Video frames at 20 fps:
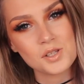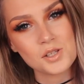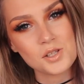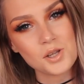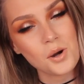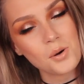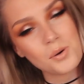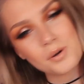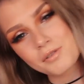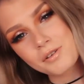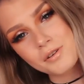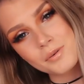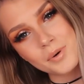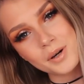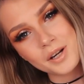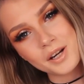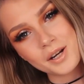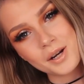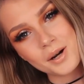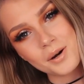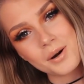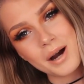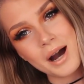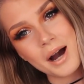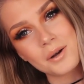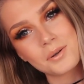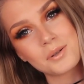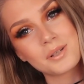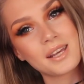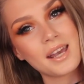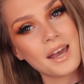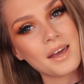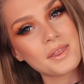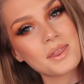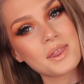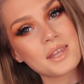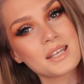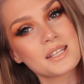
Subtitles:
So if you want to know how to get